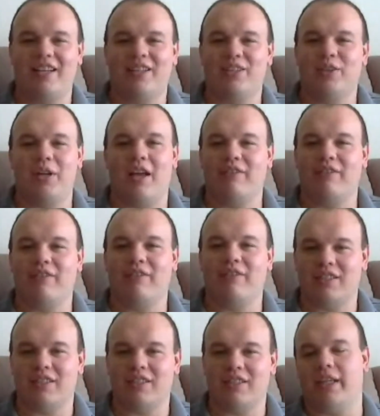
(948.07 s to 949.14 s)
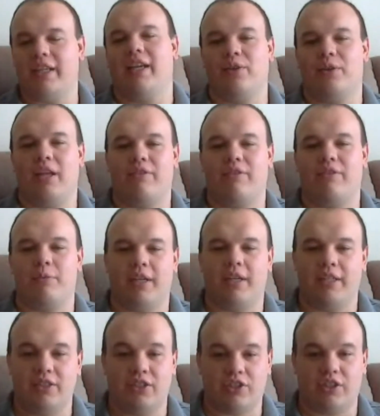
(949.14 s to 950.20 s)
don't have lots of money. I don't have the
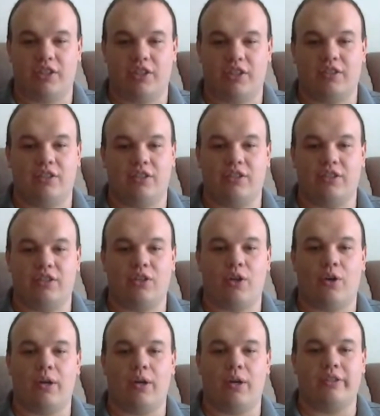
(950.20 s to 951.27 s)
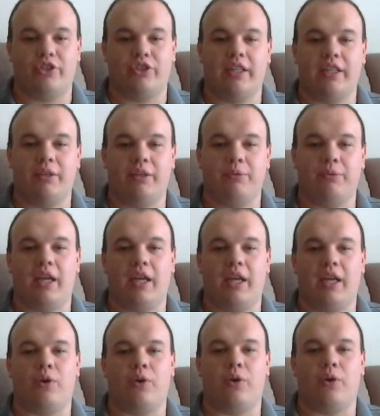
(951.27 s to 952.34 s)
money just to go out and sell it when I
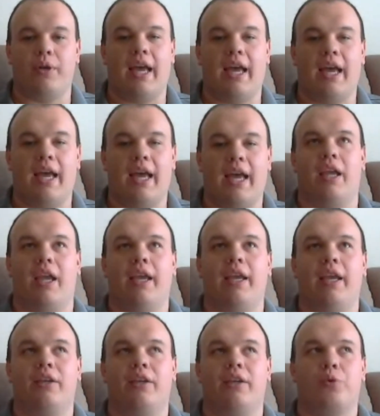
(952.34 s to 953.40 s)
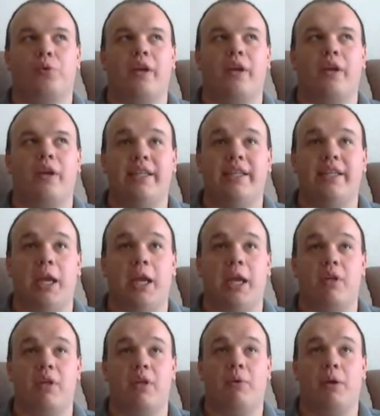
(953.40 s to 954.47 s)
don't have like a crazy game
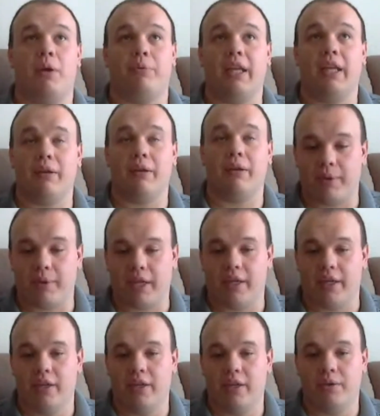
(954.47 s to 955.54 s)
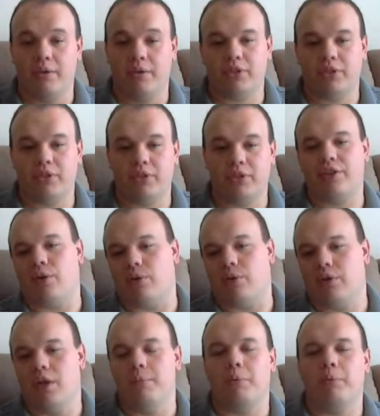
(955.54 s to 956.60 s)
that I want to play right away, which I don't.
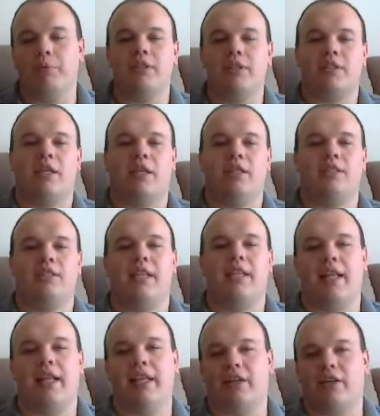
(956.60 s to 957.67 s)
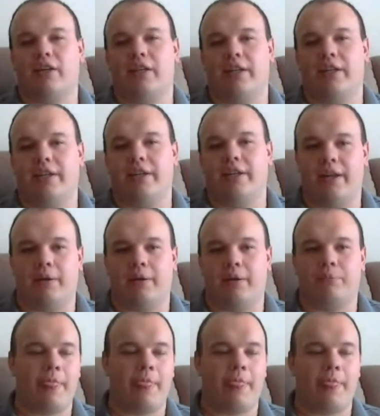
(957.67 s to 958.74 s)
But we'll discuss that later in a
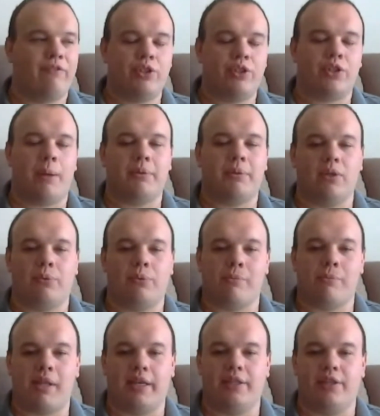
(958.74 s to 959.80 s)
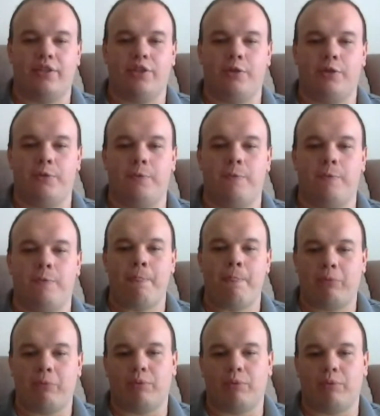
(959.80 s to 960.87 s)
future episode we're planning to do
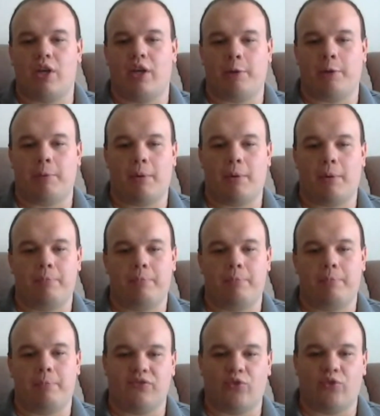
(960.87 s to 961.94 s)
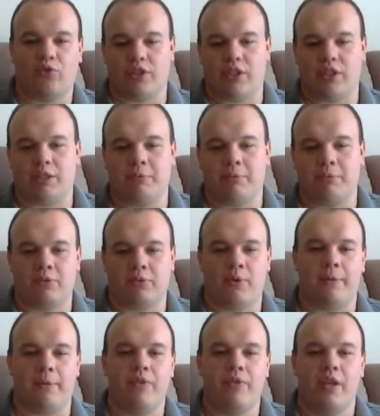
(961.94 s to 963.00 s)
where we're talking about PS4 versus Xbox
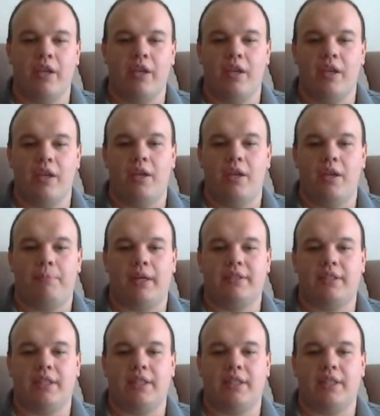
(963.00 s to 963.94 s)
One. But